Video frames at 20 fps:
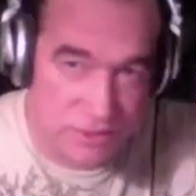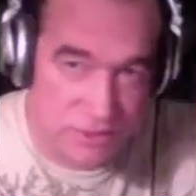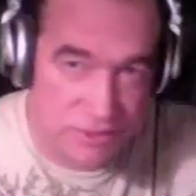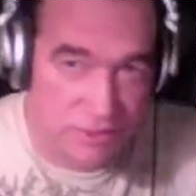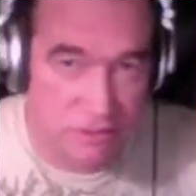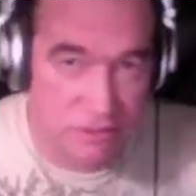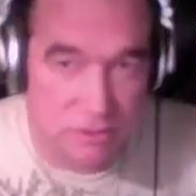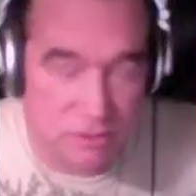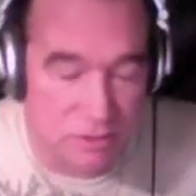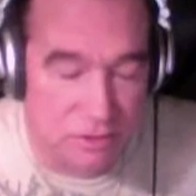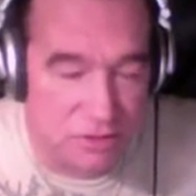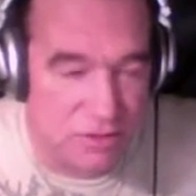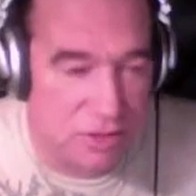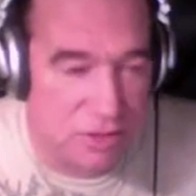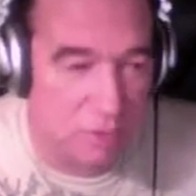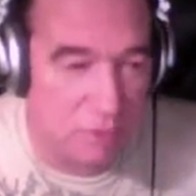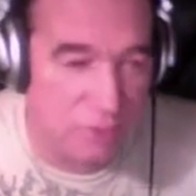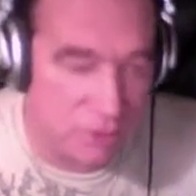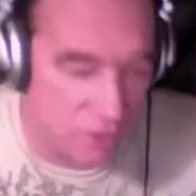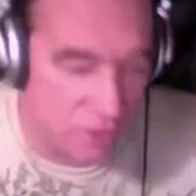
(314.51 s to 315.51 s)

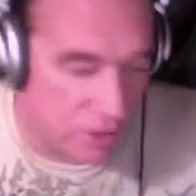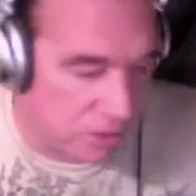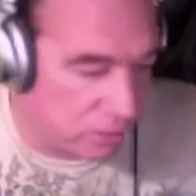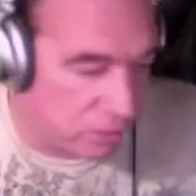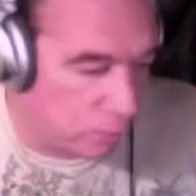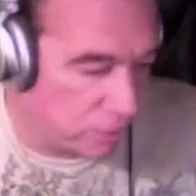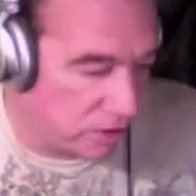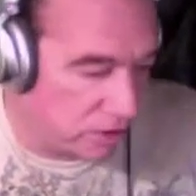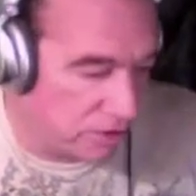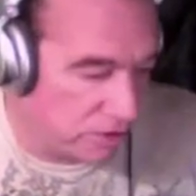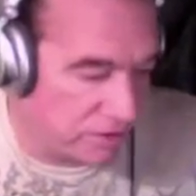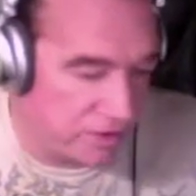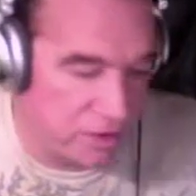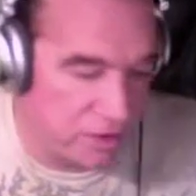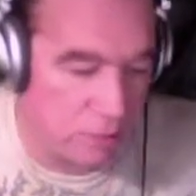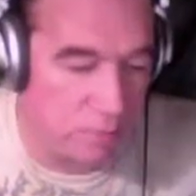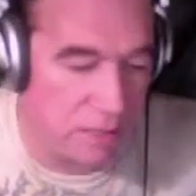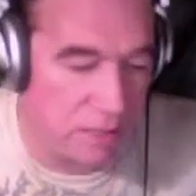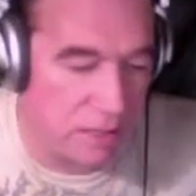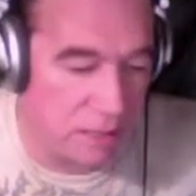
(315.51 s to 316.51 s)
subject when you think about
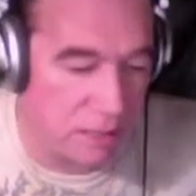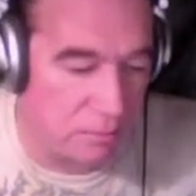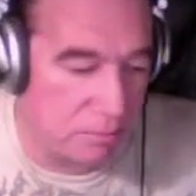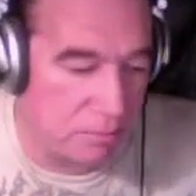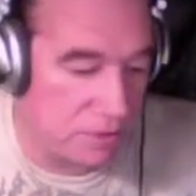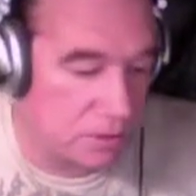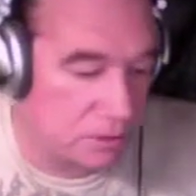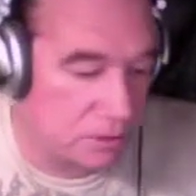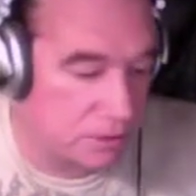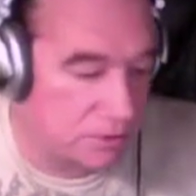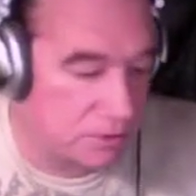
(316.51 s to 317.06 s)
it, because